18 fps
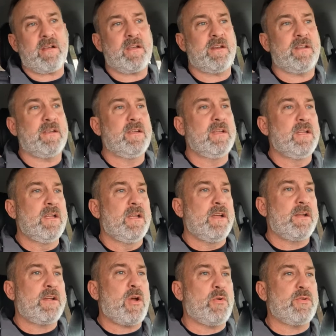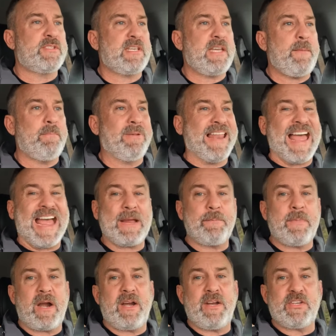I'm gonna go see
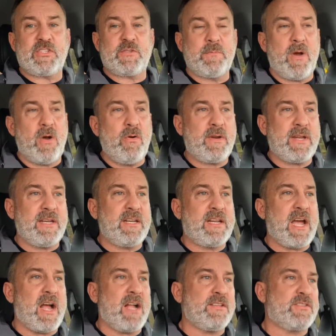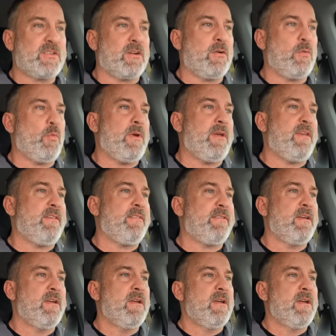Blackberry Smoke in concert with